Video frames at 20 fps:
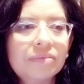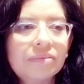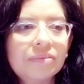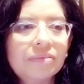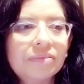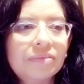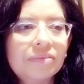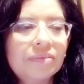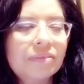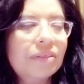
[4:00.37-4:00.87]

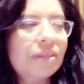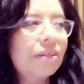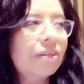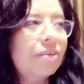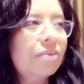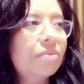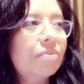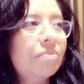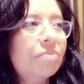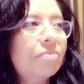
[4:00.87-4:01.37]

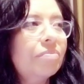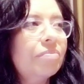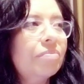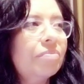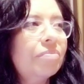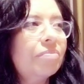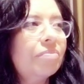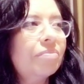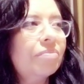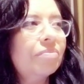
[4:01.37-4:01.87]

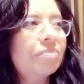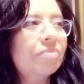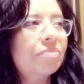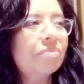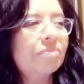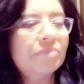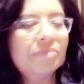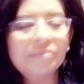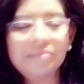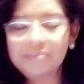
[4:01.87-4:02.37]

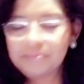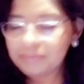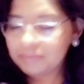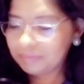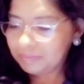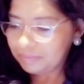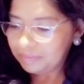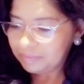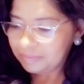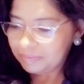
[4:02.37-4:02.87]

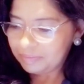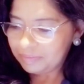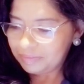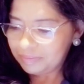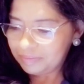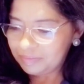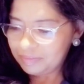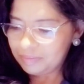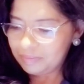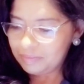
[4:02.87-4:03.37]

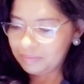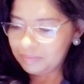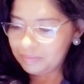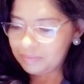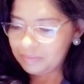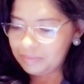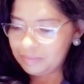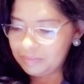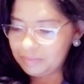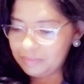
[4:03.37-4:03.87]

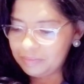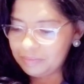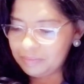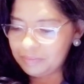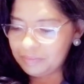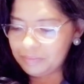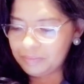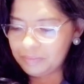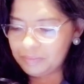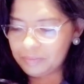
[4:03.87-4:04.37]

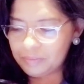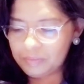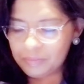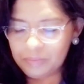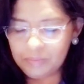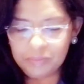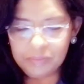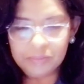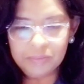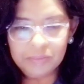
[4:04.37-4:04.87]

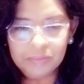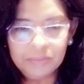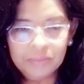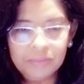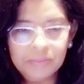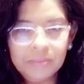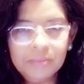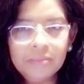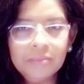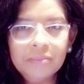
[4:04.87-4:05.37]

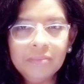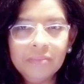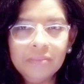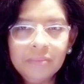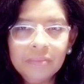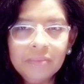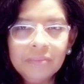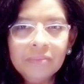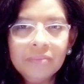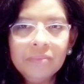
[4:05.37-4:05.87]

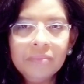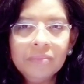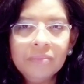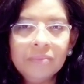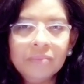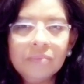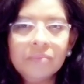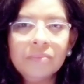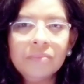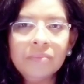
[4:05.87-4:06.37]

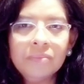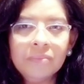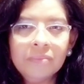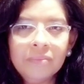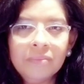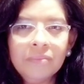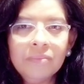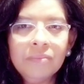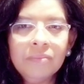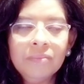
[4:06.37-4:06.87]

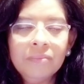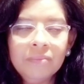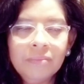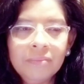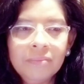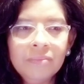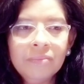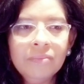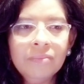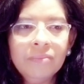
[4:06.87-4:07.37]

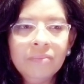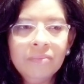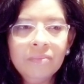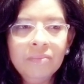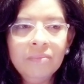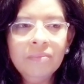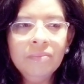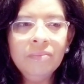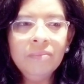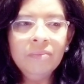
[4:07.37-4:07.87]

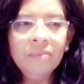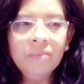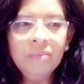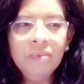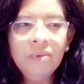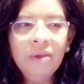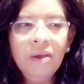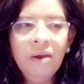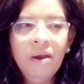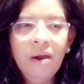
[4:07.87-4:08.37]
The person shown says nothing.